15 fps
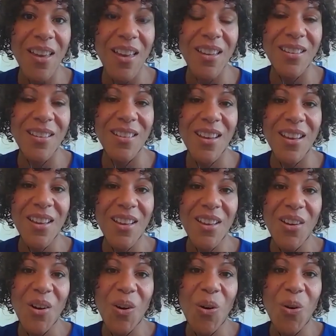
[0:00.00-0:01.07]
and
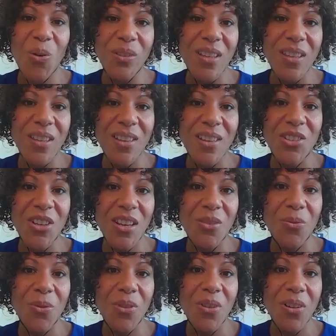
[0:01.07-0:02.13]
holding the agenda
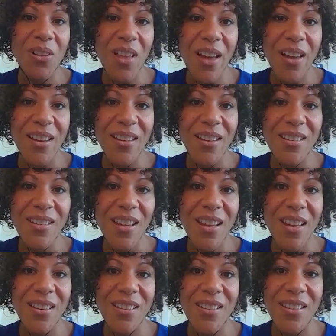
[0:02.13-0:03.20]
for the client
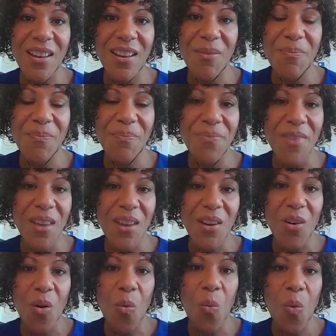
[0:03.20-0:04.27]
and
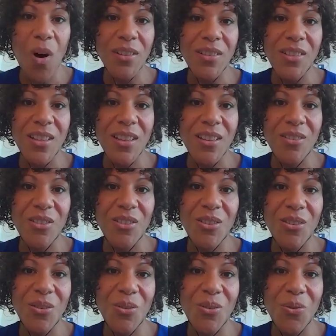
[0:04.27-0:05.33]
wanting
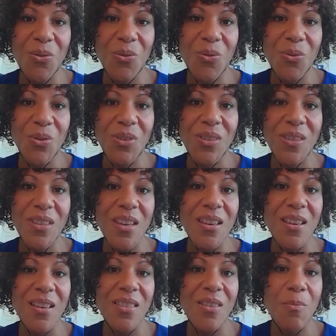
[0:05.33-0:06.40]
to
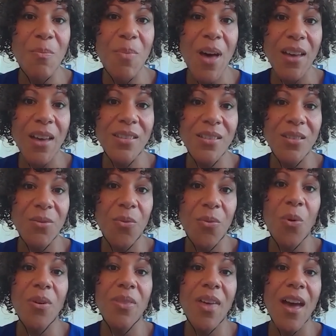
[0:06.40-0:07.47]
see the best
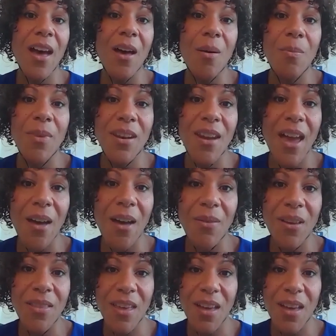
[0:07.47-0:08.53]
for them and
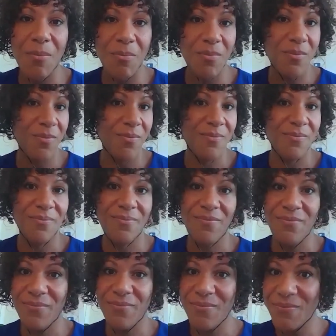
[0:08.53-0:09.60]
having them
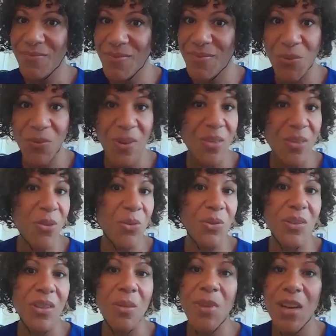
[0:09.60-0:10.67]
defeat
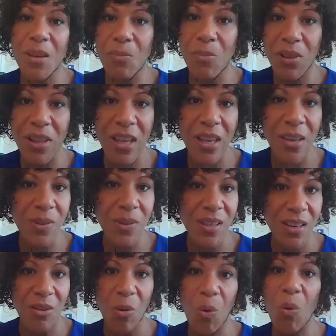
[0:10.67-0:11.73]
those limiting beliefs
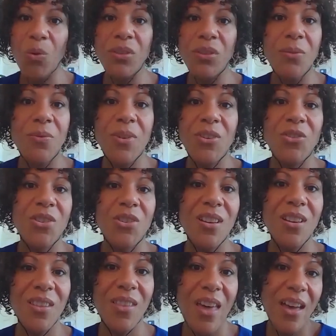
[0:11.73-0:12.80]
and hold a
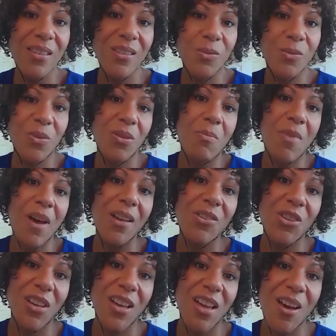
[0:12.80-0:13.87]
vision, that's where the
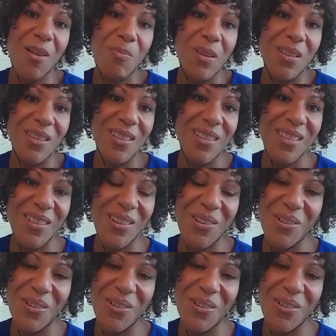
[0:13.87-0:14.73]
magic happens. So